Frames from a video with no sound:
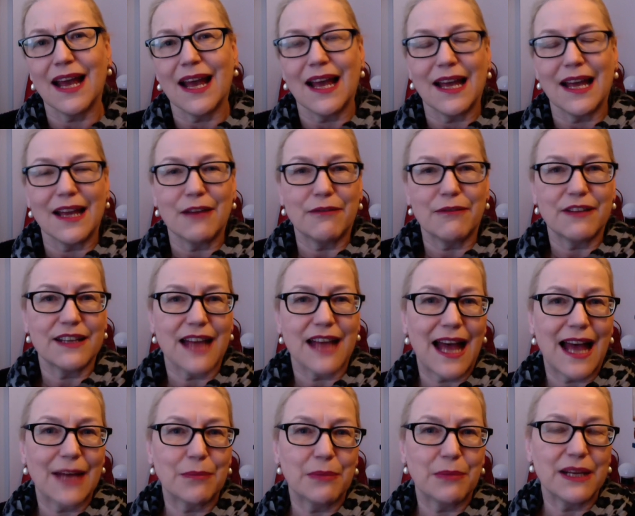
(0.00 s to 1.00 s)
if it
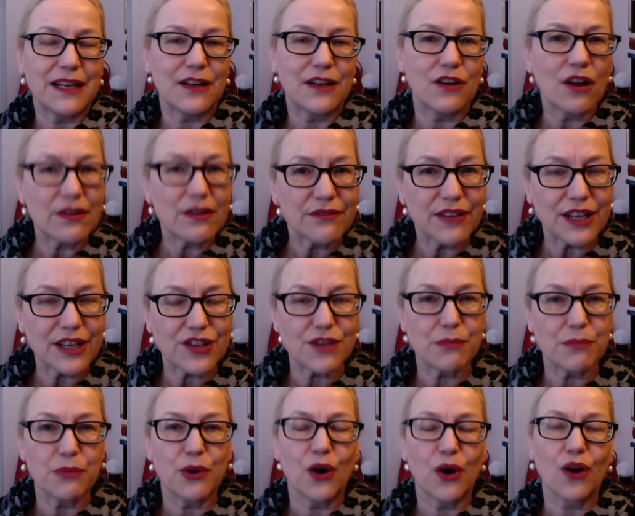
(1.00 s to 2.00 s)
had been a nonfiction
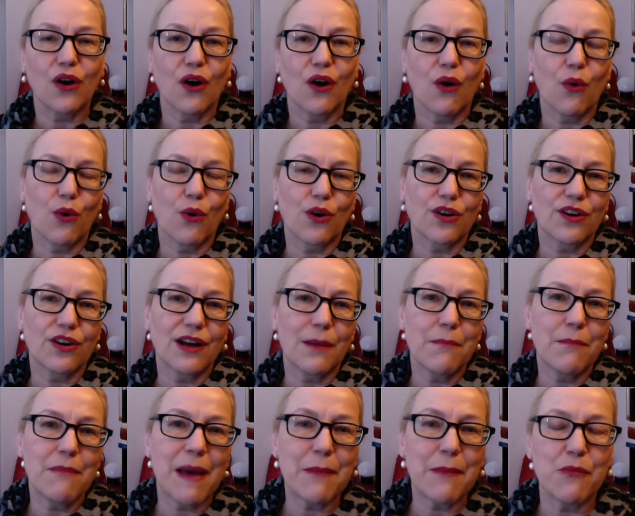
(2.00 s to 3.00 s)
book or a
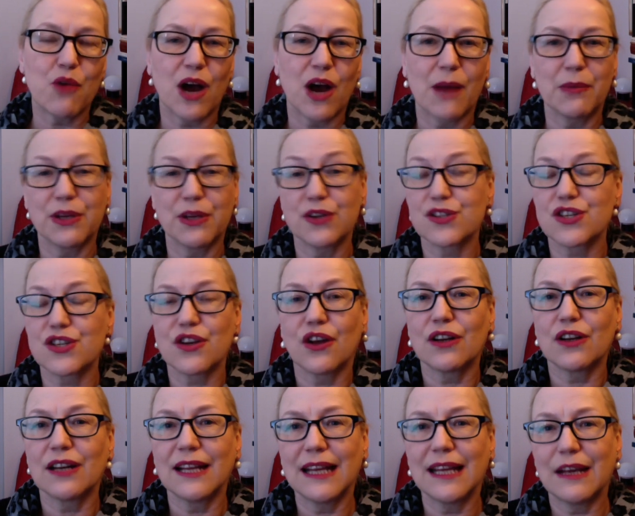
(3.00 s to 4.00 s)
memoir, because
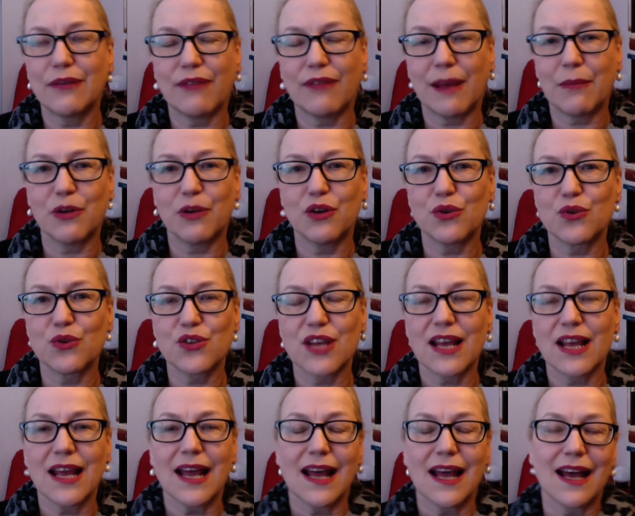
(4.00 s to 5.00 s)
certainly Ifemelu's
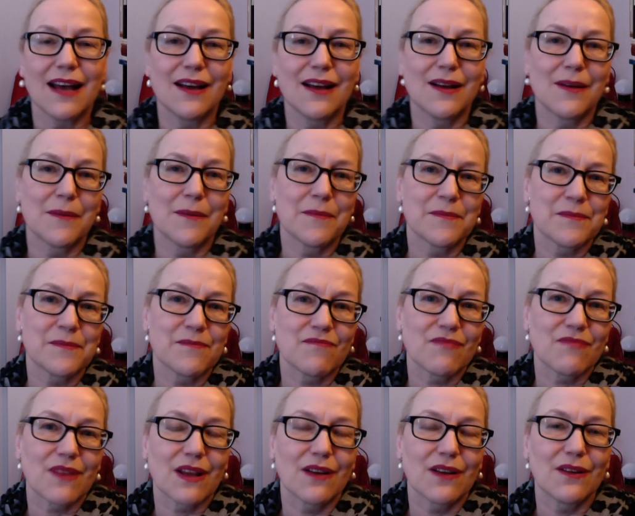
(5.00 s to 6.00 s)
um,
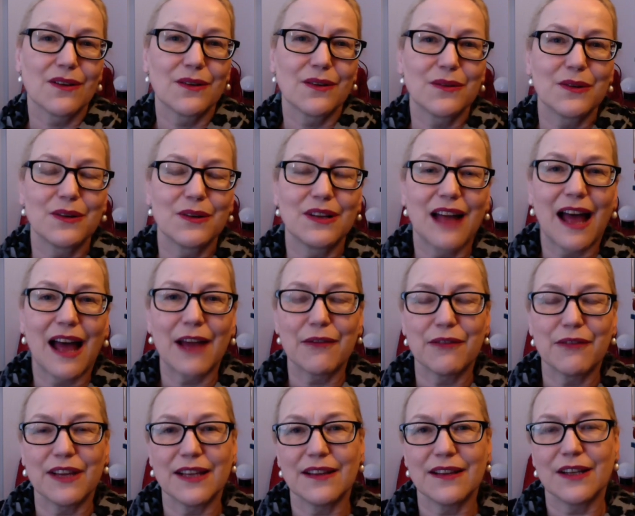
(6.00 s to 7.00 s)
uh, life
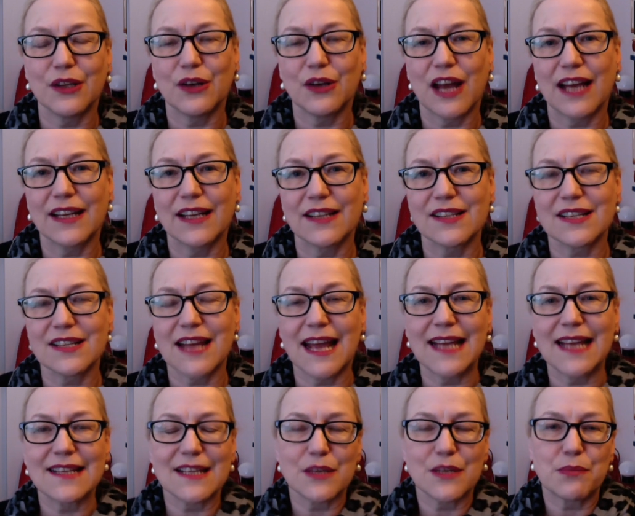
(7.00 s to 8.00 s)
in the United
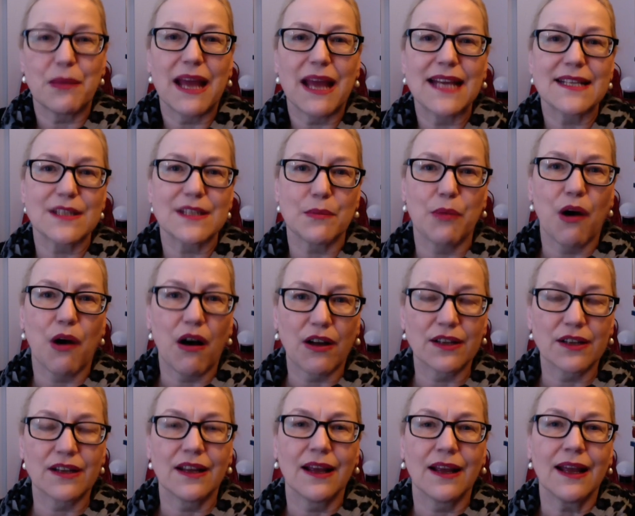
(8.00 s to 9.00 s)
States is based
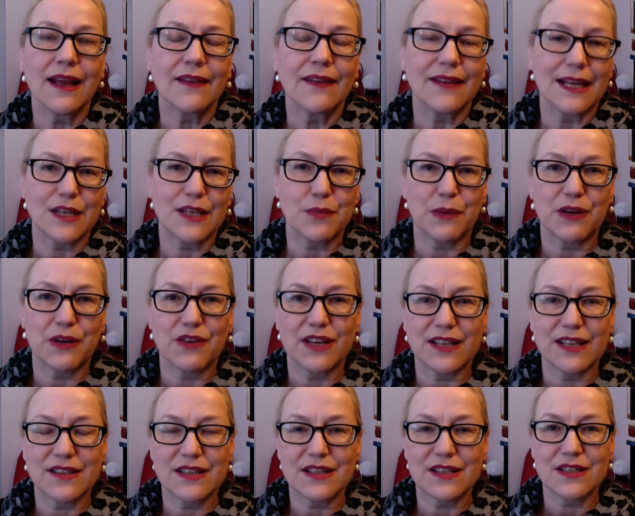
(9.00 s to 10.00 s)
upon the
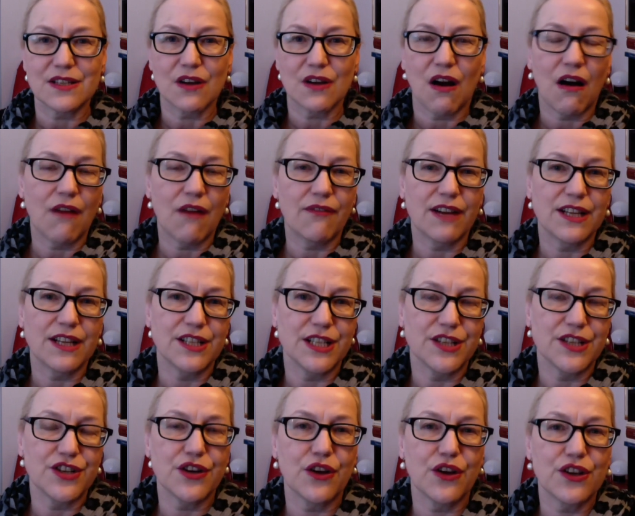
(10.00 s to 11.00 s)
experiences of
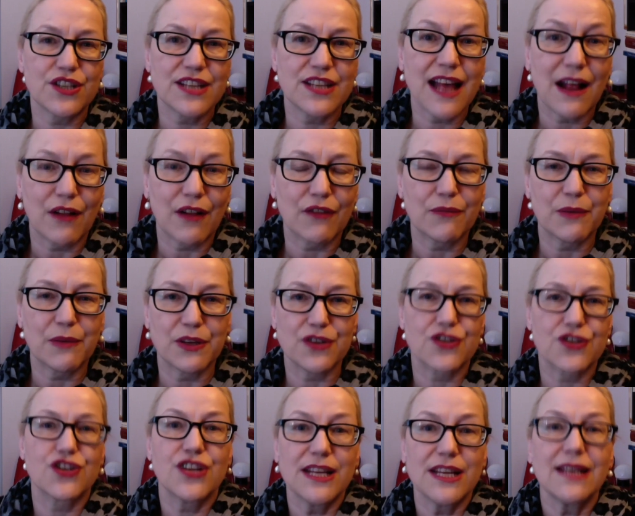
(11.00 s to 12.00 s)
Adichie herself, because
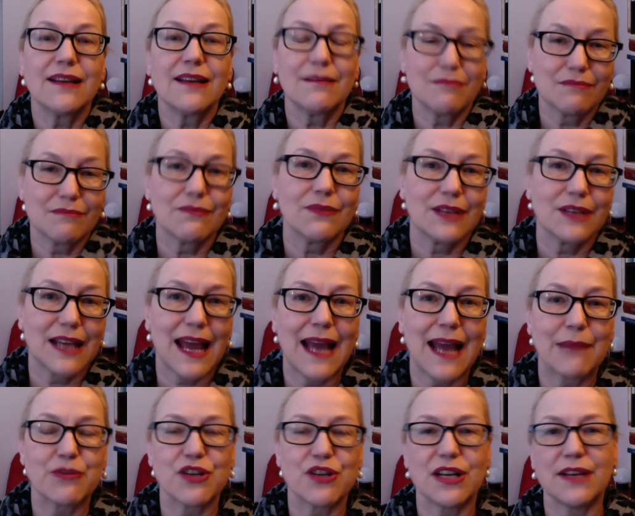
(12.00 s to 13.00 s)
she came
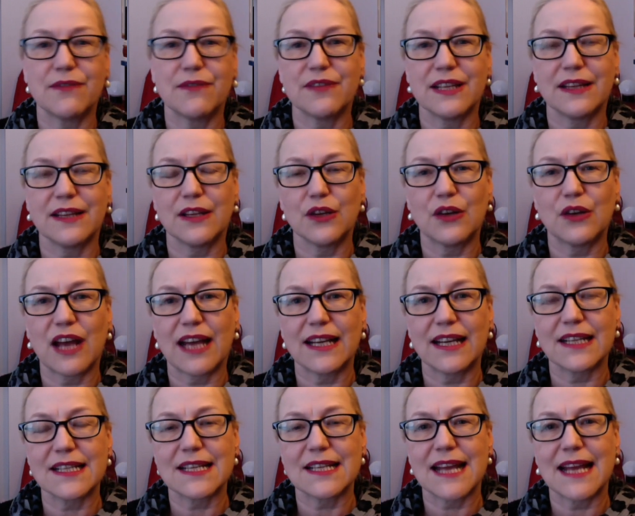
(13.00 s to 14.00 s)
to live in the United
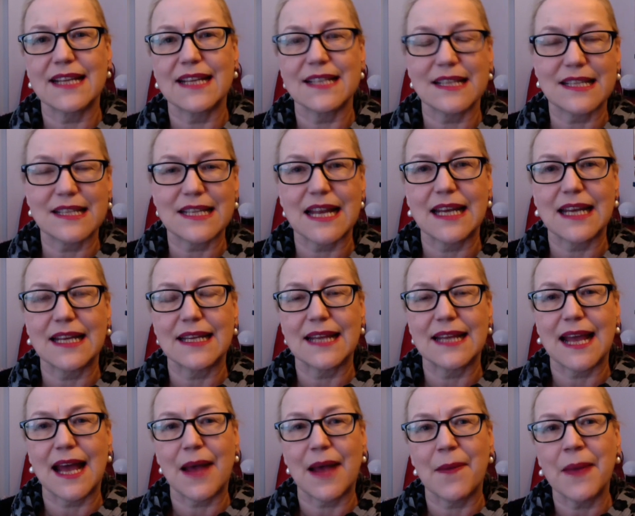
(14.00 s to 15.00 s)
States and studied
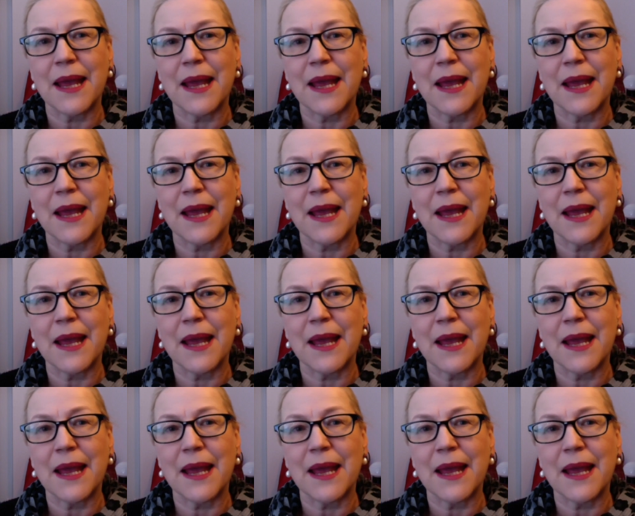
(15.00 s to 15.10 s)
there.